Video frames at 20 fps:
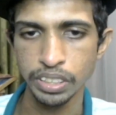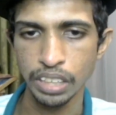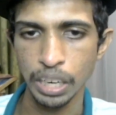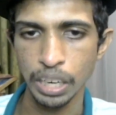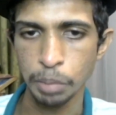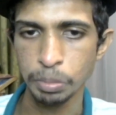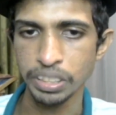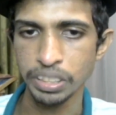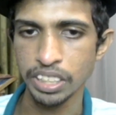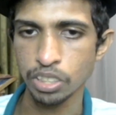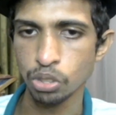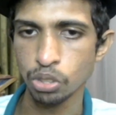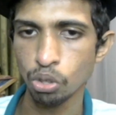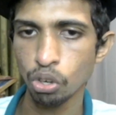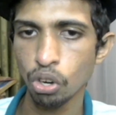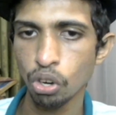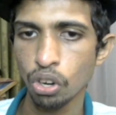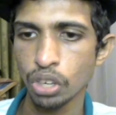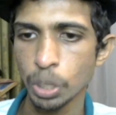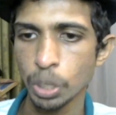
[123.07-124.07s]
there's no
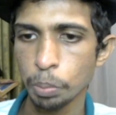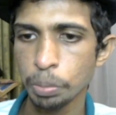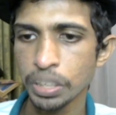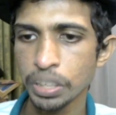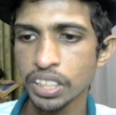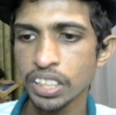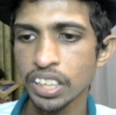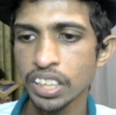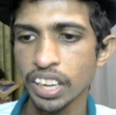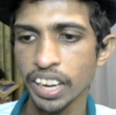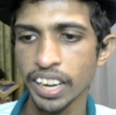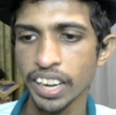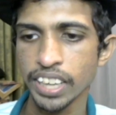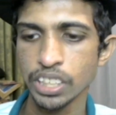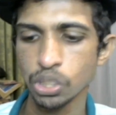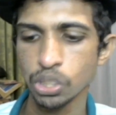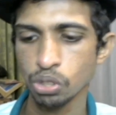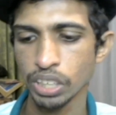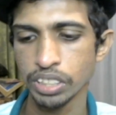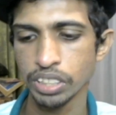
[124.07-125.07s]
longer pin,
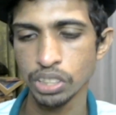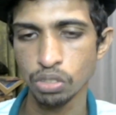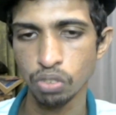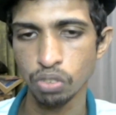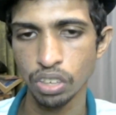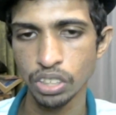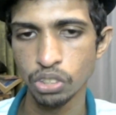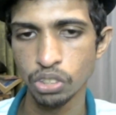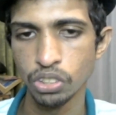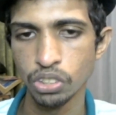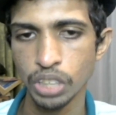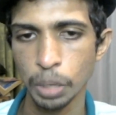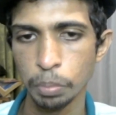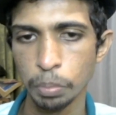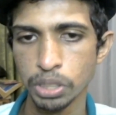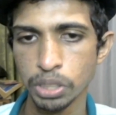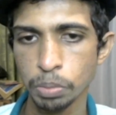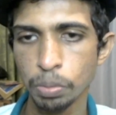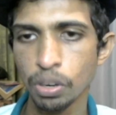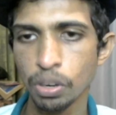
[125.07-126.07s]
and so I just wanted to double
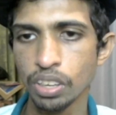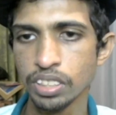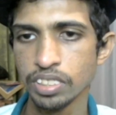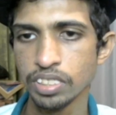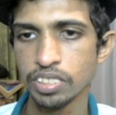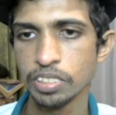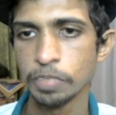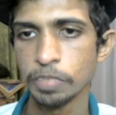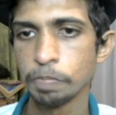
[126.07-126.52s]
his pawns.